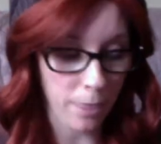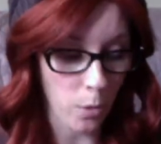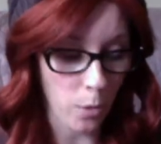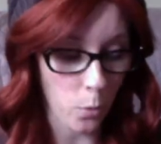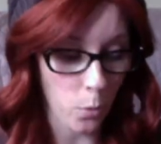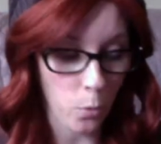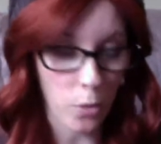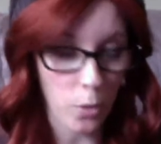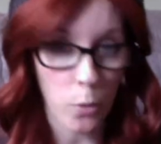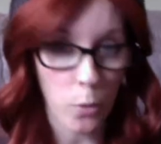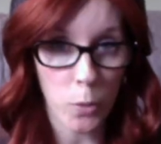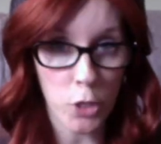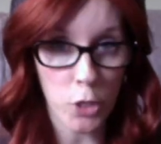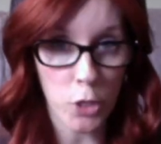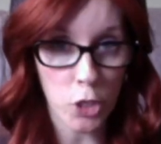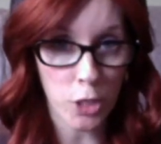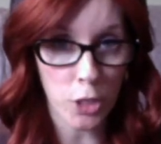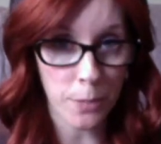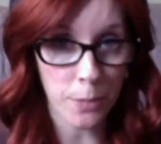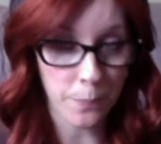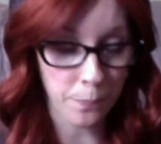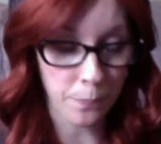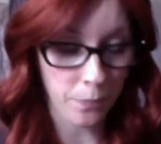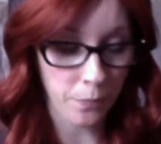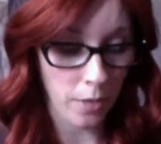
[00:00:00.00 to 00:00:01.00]
The
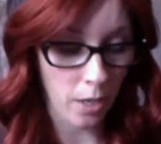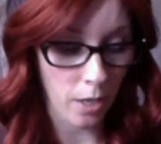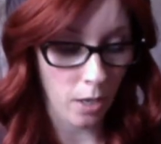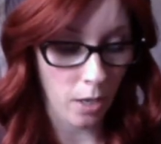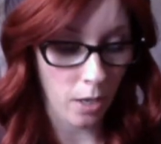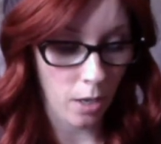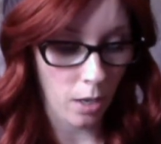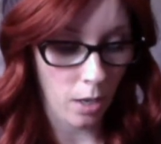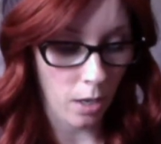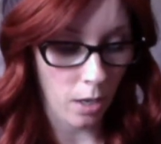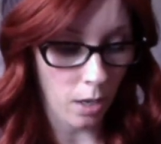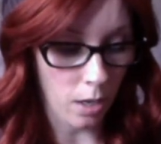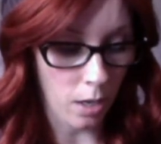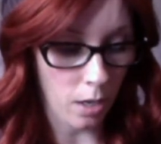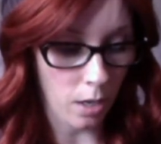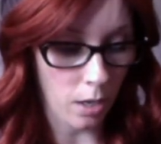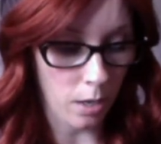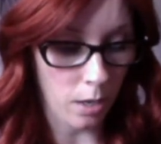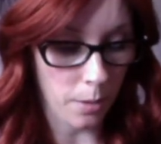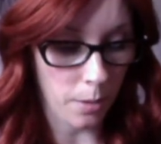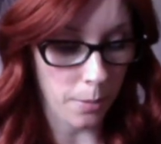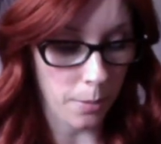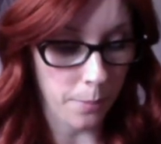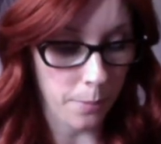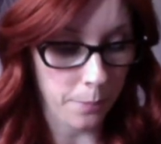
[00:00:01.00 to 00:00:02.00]
Witcher.
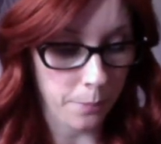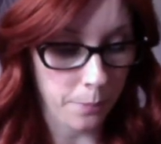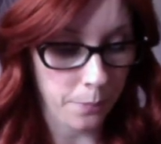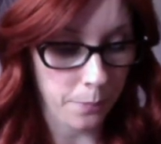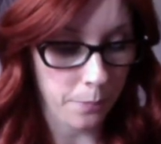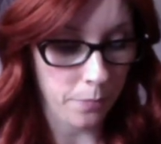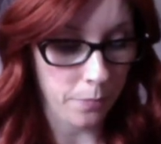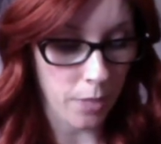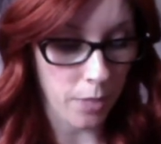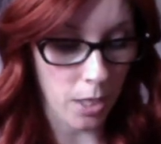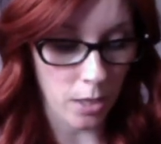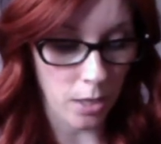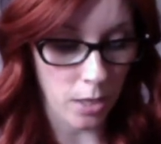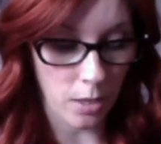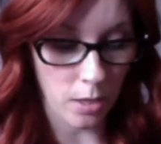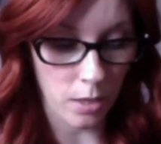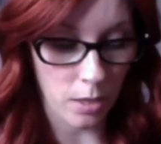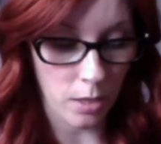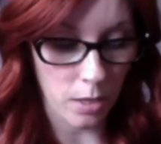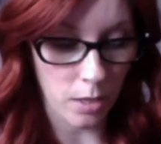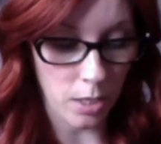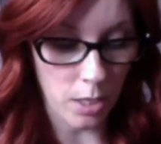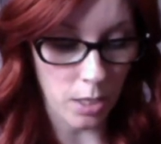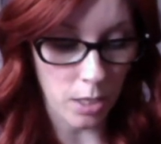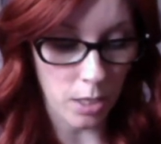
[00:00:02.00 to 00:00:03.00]
And
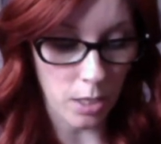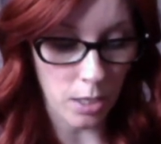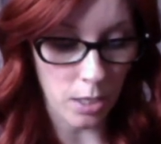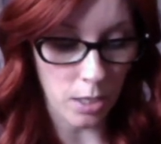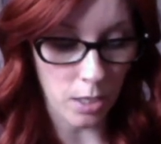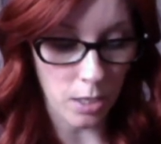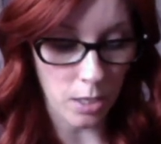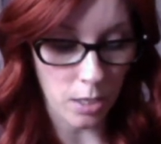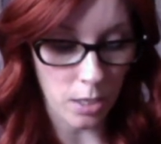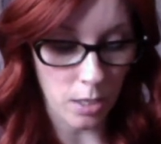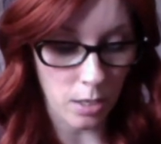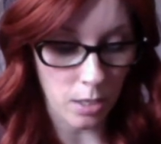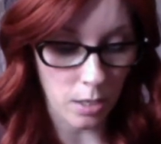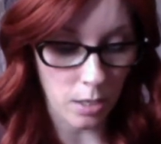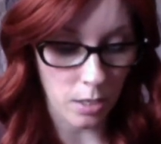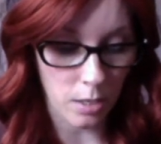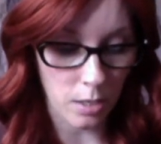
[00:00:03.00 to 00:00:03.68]
the